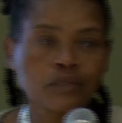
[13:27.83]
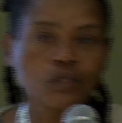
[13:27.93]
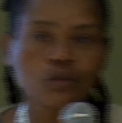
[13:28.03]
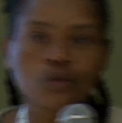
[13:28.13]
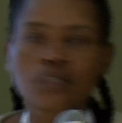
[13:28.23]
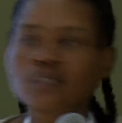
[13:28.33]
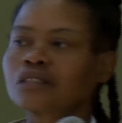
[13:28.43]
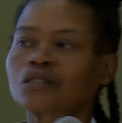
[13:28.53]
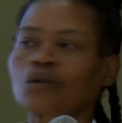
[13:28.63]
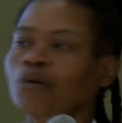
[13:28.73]
you couldn't
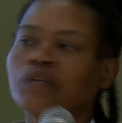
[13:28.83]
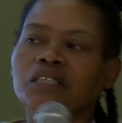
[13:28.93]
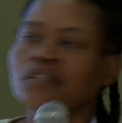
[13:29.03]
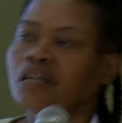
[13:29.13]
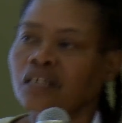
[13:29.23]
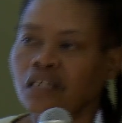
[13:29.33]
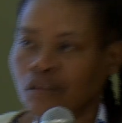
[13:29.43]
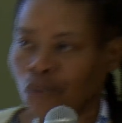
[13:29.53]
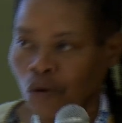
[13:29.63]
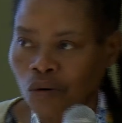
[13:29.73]
stop the train
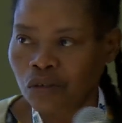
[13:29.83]
anymore.